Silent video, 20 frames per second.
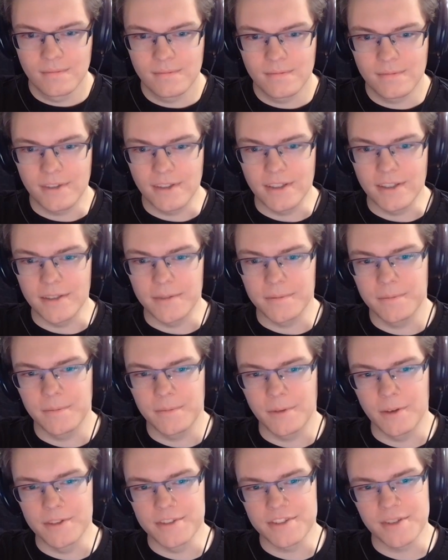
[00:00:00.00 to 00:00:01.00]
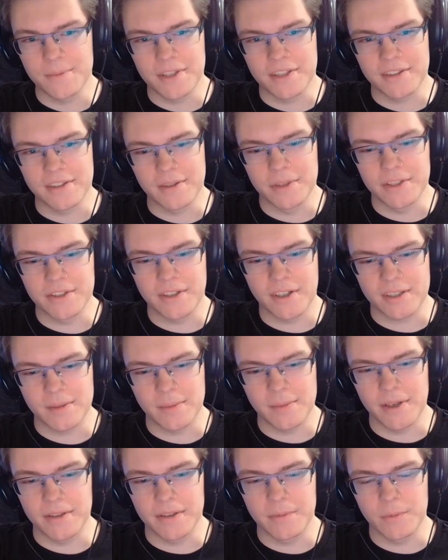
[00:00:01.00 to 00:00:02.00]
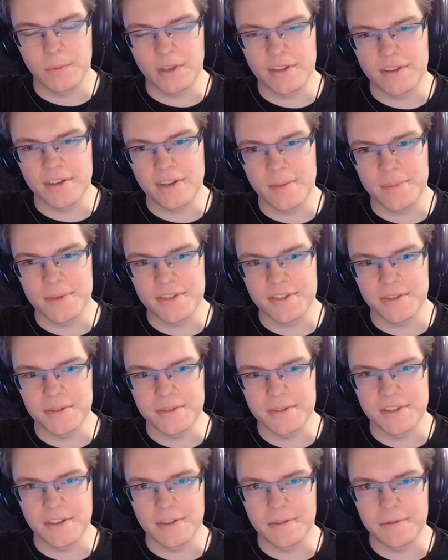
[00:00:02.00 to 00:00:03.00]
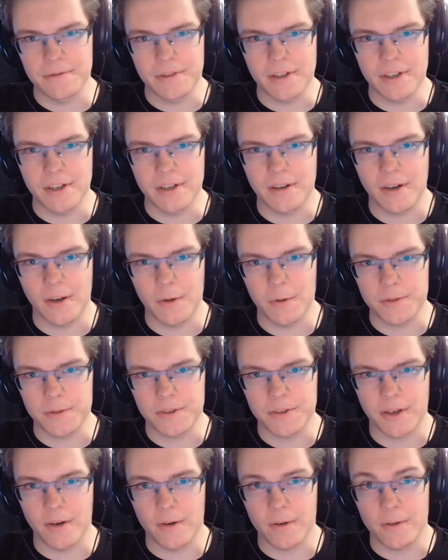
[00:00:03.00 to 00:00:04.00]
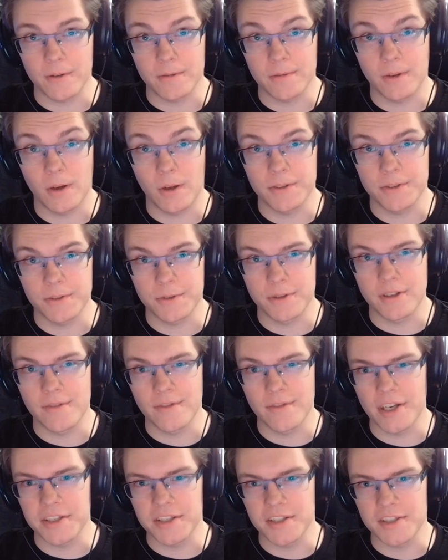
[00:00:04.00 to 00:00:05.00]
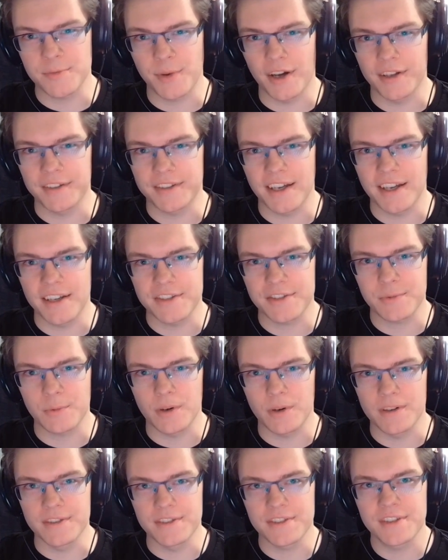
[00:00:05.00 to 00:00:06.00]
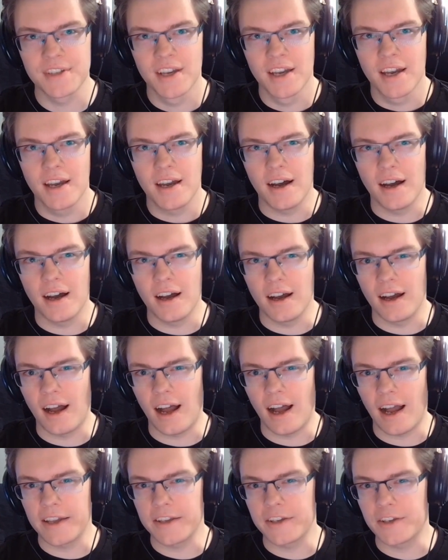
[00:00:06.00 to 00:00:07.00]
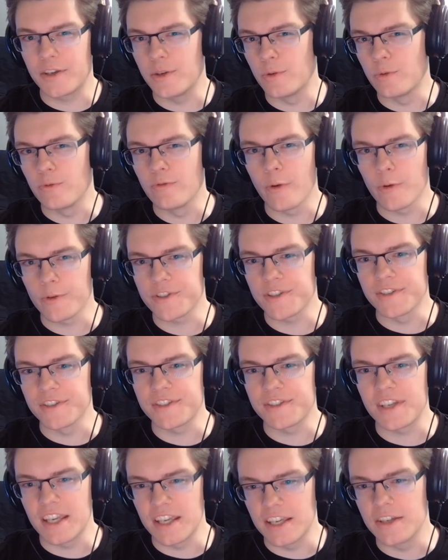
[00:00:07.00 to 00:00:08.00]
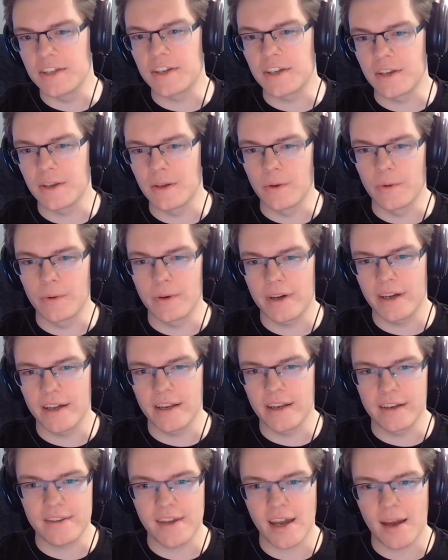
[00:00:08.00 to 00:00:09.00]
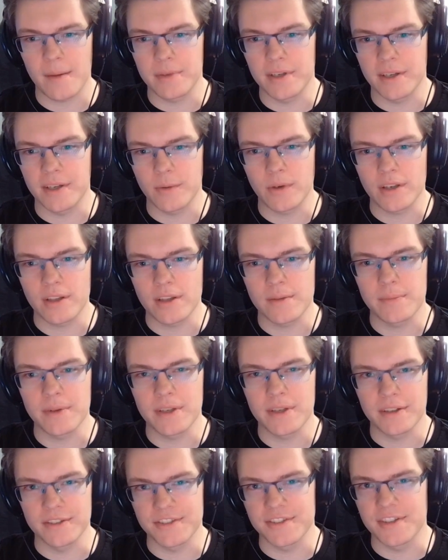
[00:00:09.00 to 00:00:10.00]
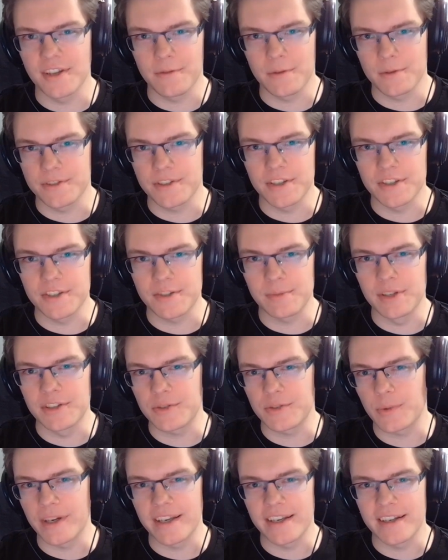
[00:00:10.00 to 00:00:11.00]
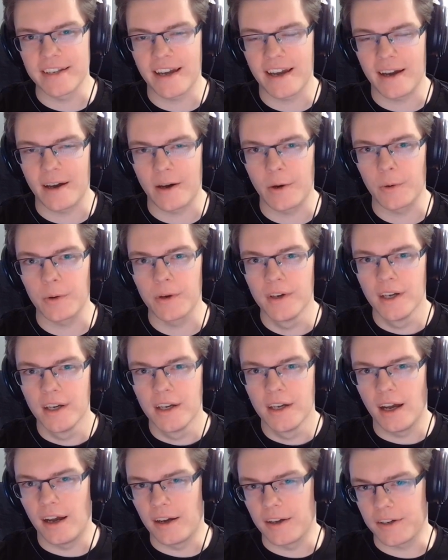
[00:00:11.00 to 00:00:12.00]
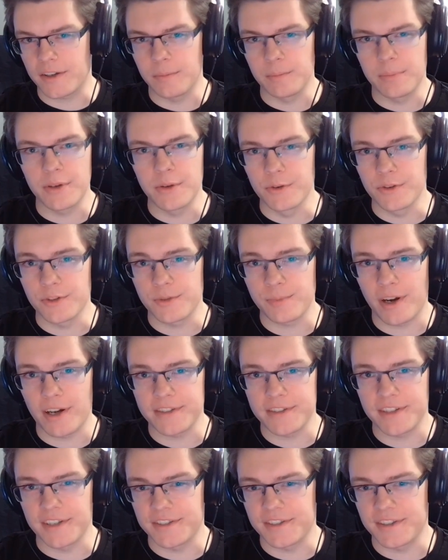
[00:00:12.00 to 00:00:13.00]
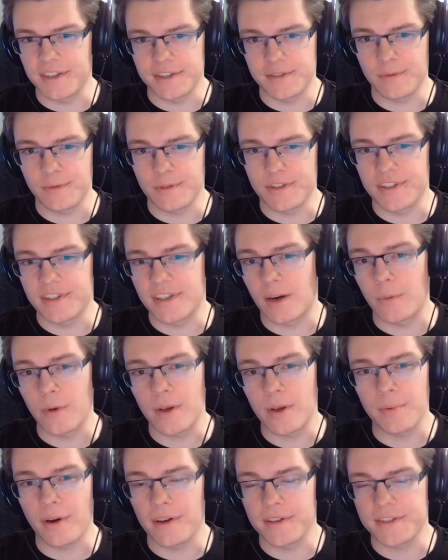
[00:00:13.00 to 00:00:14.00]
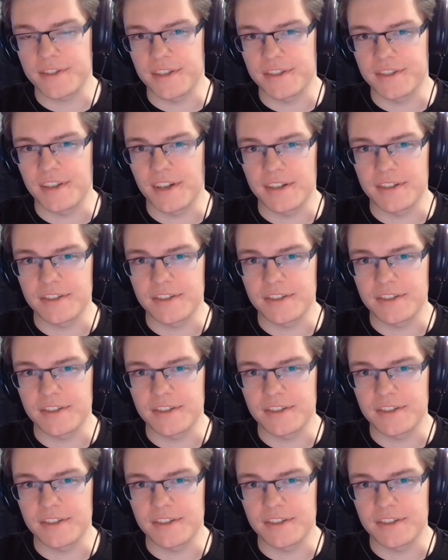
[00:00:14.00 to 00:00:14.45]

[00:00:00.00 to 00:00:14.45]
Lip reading: Yeah. Well, and something that we talked about in one of the episodes of our Alternative Ideas podcast was IQ versus EQ, and that being one of the biggest differences between how computers process things versus how we process things,